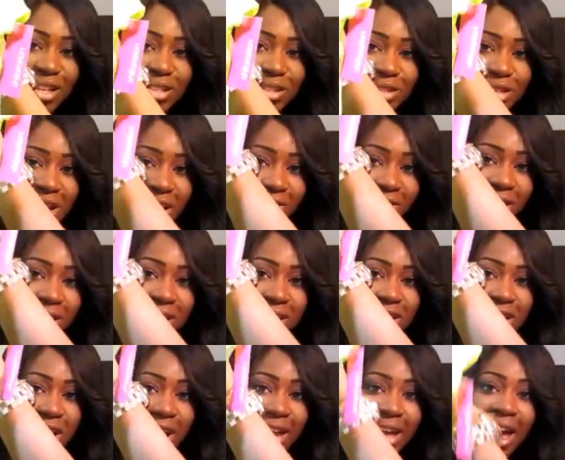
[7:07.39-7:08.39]
So definitely
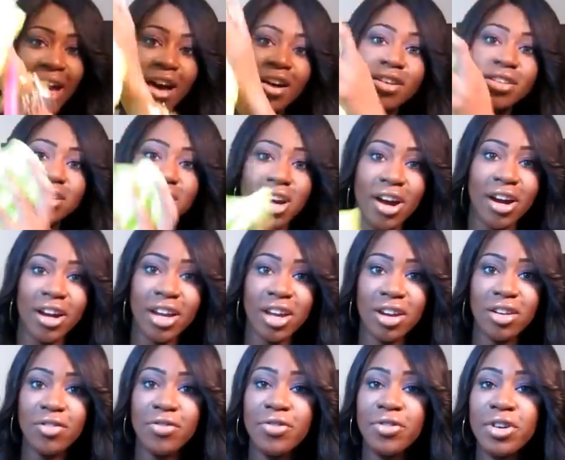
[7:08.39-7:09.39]
check out
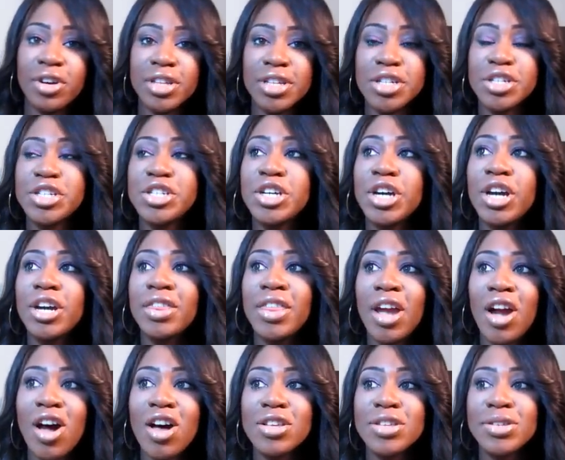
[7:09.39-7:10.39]
Target for this shirt.
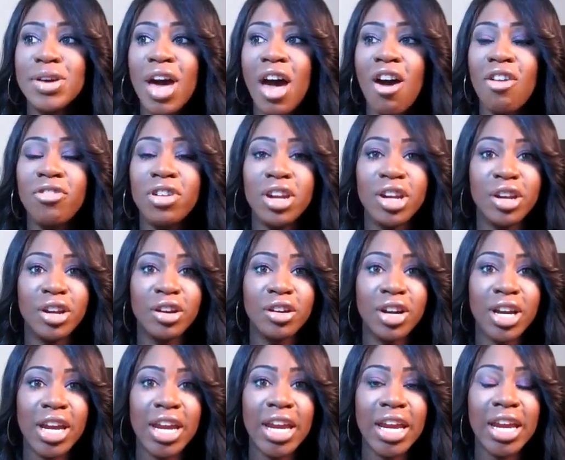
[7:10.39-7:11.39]
They also have it in a
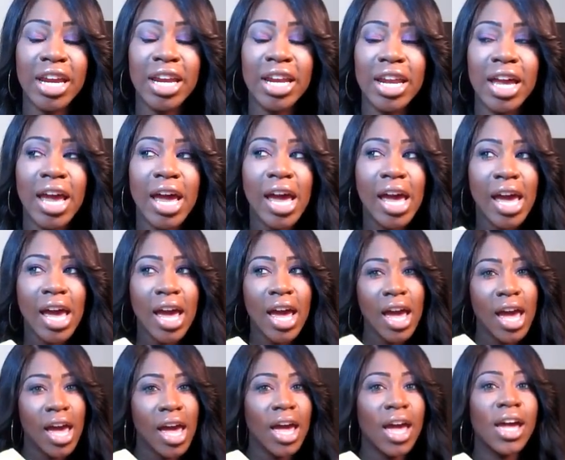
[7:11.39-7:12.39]
green
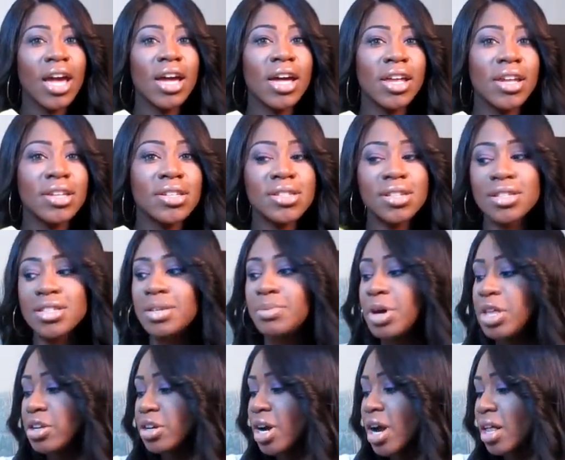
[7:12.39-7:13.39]
and some
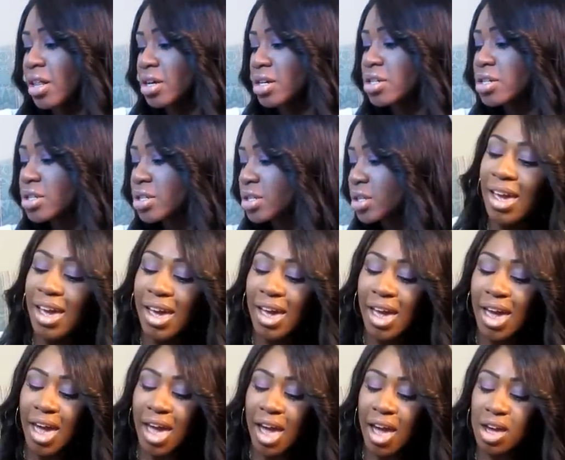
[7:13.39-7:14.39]
other colors.
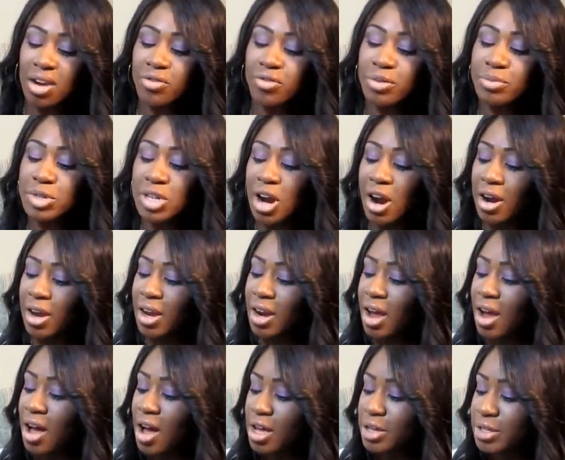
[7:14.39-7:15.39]
And from Target,
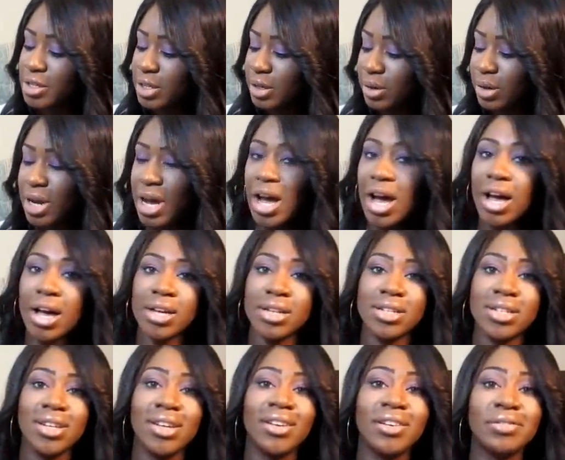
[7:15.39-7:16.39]
I also
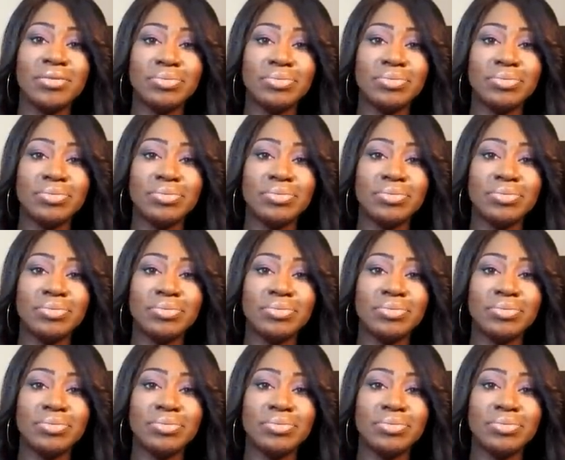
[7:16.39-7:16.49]
got